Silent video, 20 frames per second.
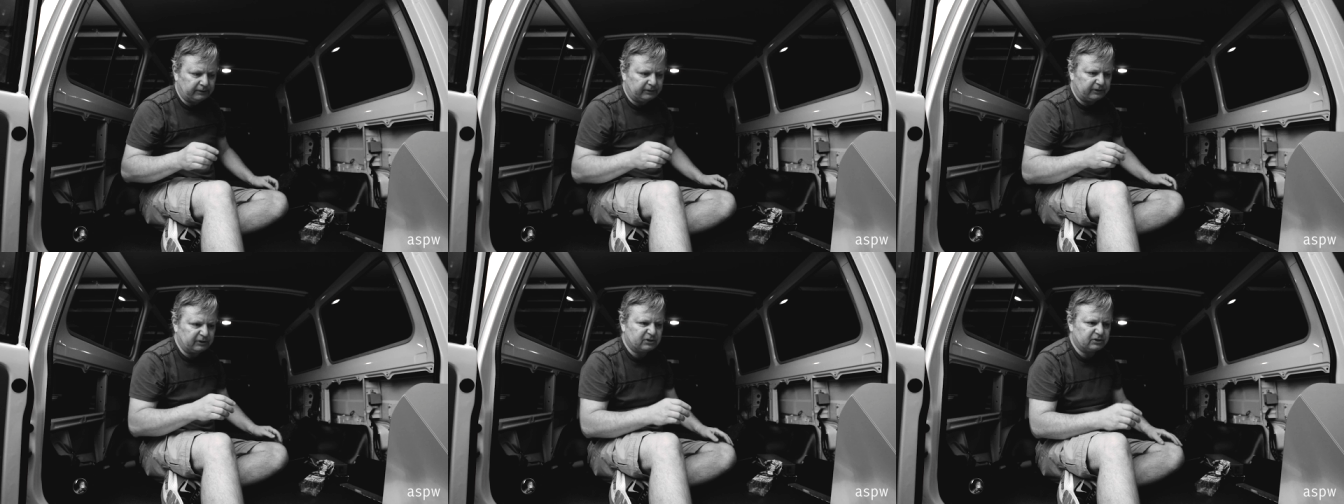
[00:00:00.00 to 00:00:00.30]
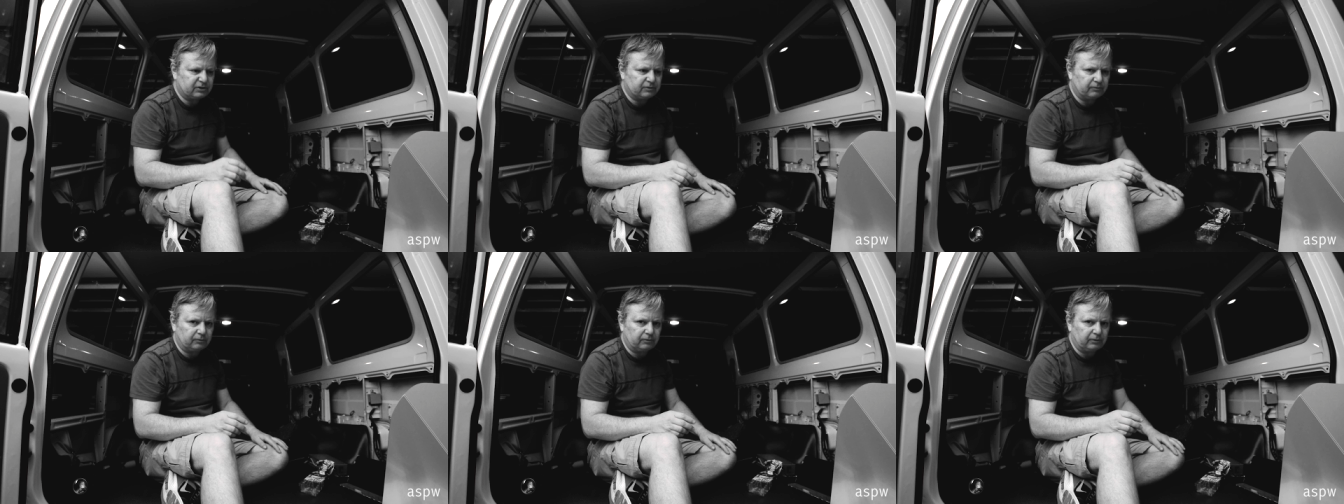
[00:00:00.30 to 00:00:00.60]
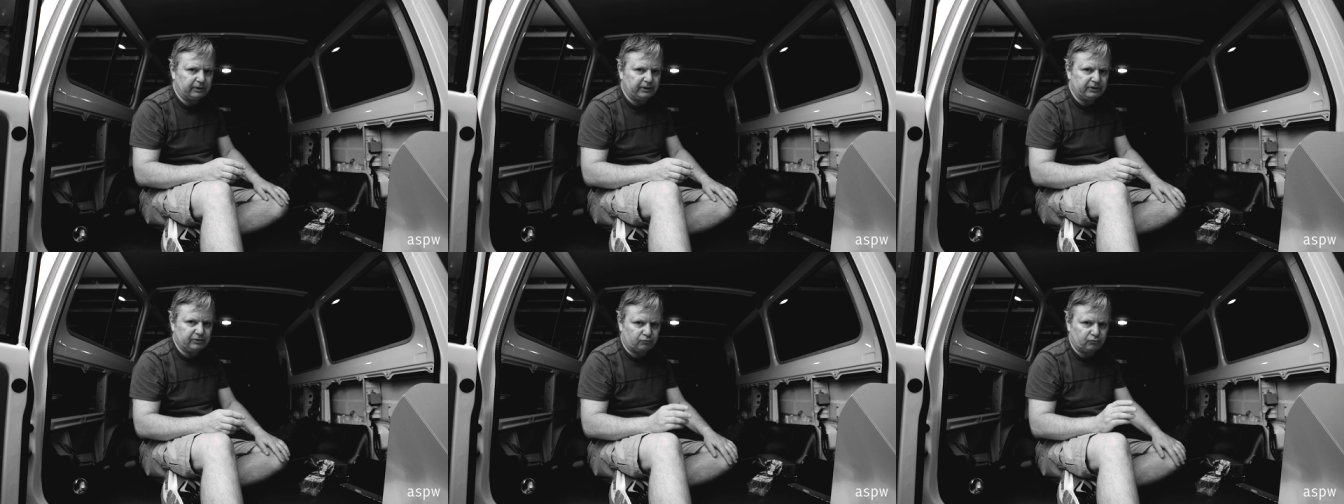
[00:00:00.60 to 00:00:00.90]
This
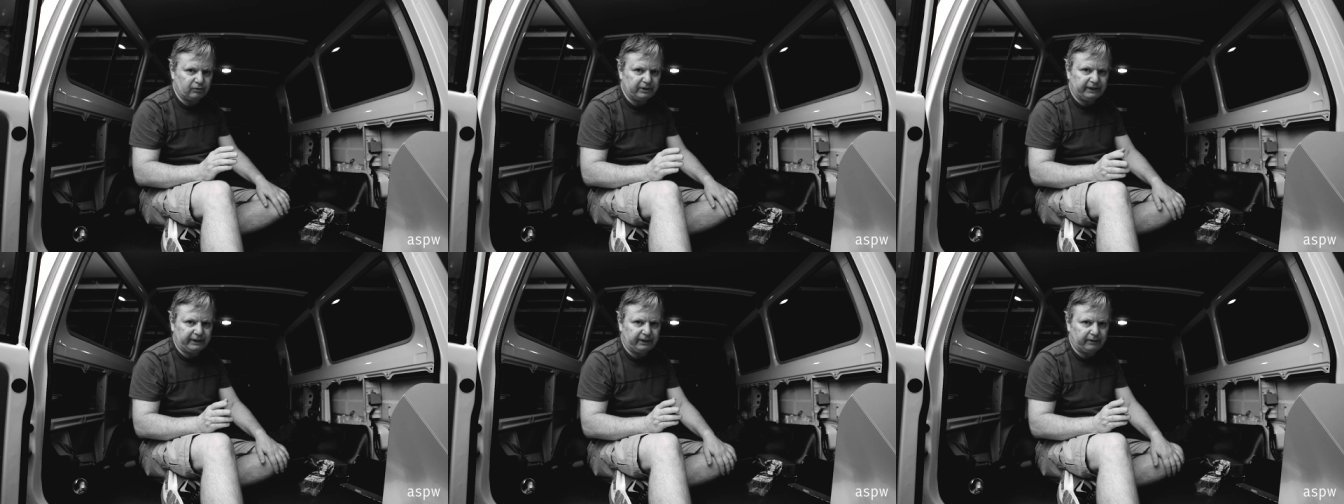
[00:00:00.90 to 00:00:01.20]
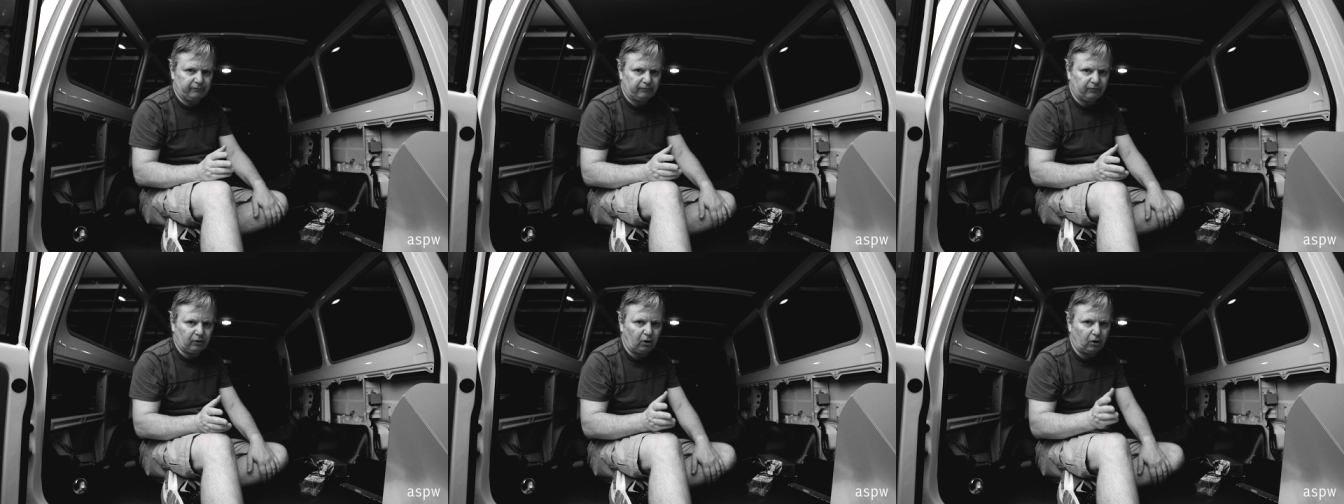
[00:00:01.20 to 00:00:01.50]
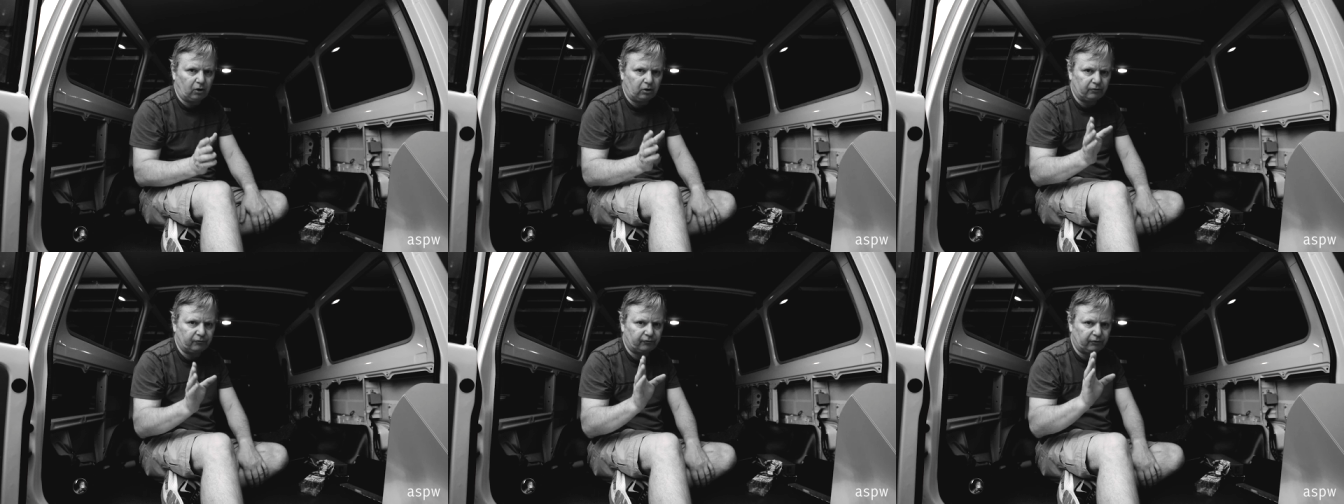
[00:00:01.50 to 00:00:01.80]
is really a
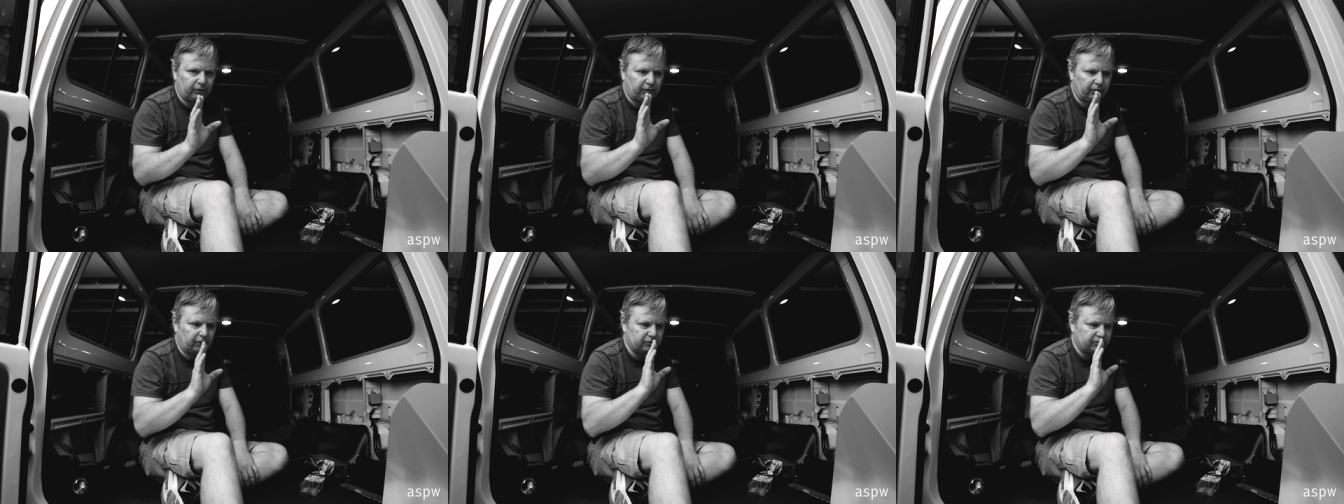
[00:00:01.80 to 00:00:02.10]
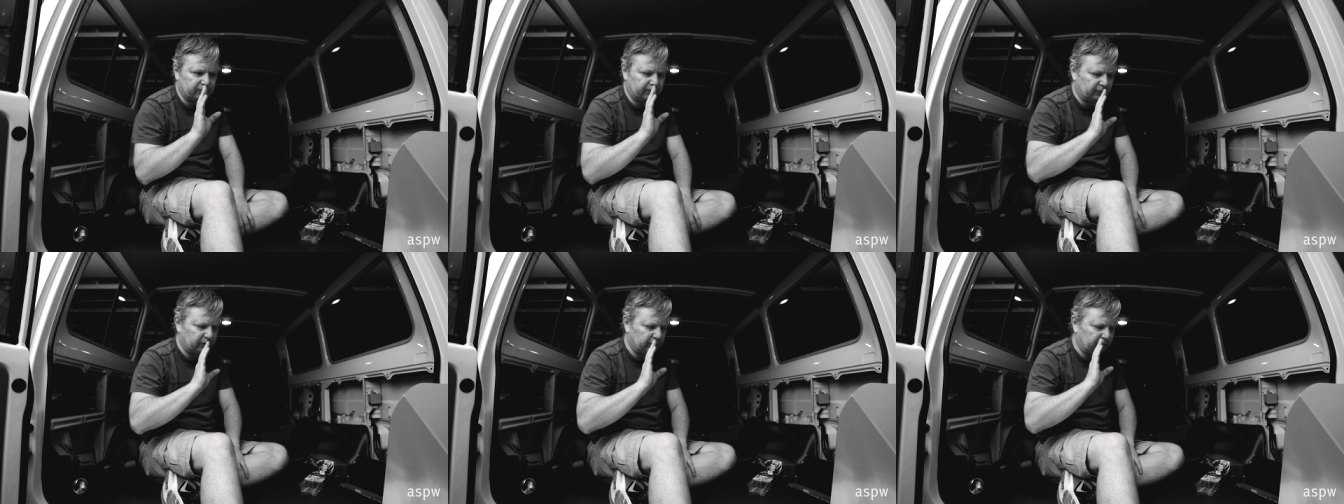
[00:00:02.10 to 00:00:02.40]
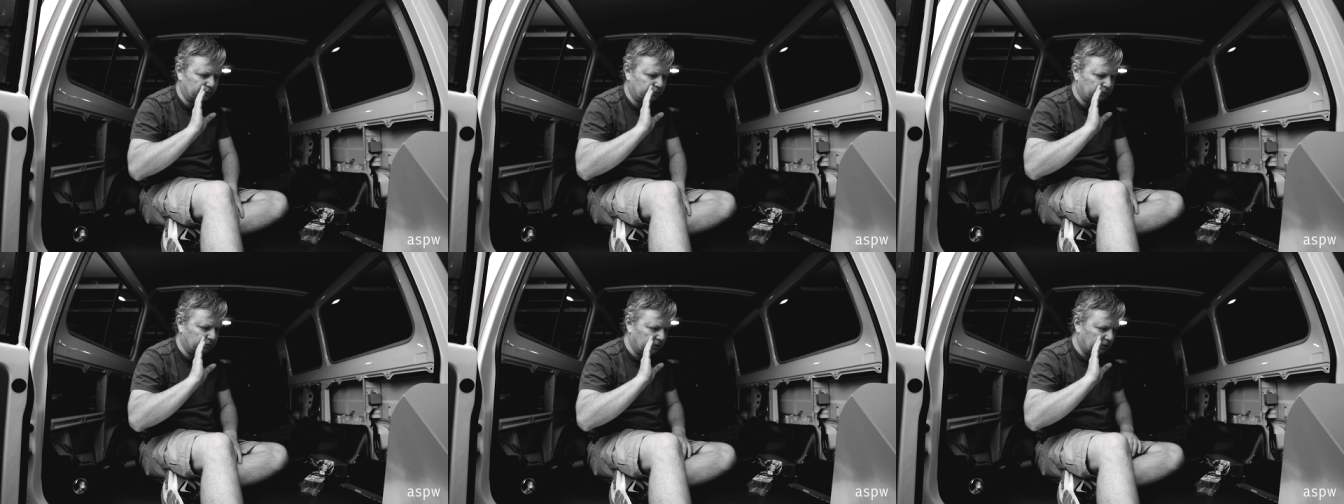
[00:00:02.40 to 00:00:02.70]
vlog for those of
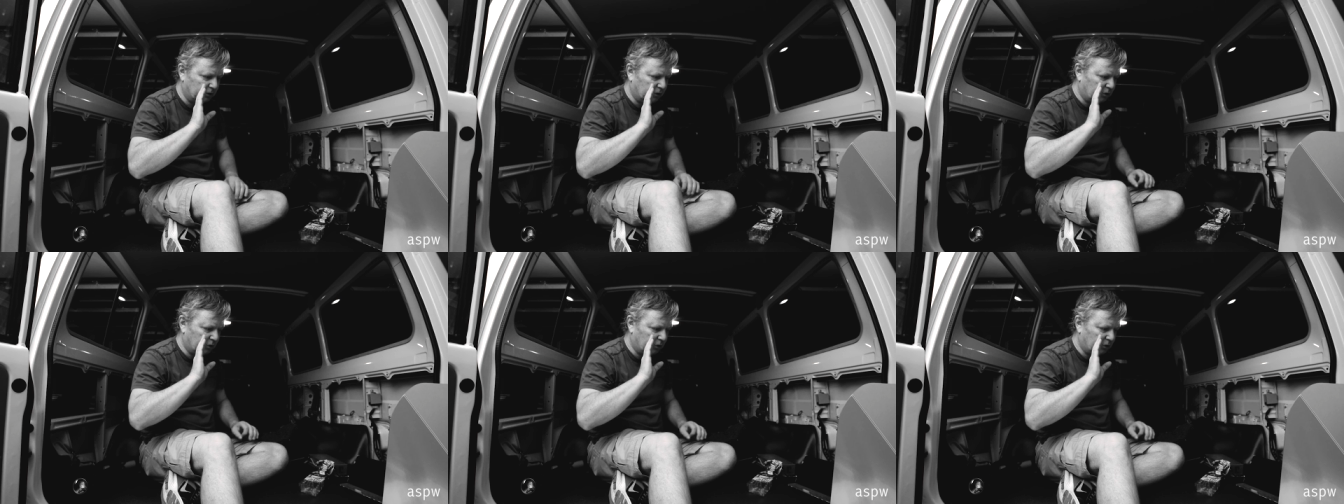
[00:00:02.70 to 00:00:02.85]
you